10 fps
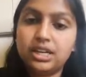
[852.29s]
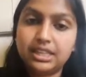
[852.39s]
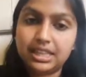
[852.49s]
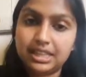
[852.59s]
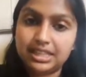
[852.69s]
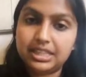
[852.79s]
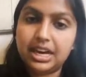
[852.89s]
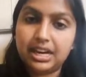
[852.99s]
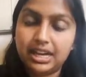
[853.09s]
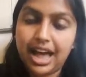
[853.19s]
that
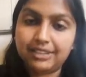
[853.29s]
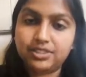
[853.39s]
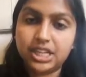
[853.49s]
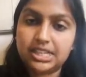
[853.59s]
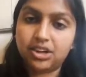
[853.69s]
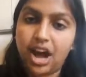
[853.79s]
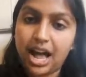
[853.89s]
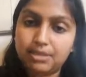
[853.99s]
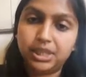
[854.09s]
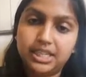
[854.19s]
the advertiser
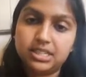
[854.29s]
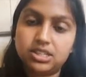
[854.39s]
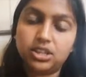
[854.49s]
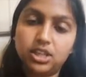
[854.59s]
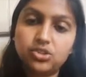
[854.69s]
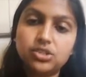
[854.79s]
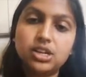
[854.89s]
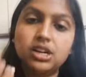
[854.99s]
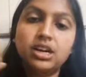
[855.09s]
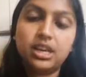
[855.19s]
I places on the
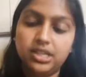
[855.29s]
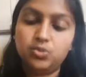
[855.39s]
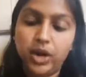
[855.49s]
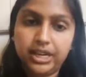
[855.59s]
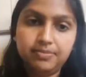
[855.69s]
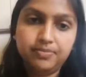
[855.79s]
user is 1.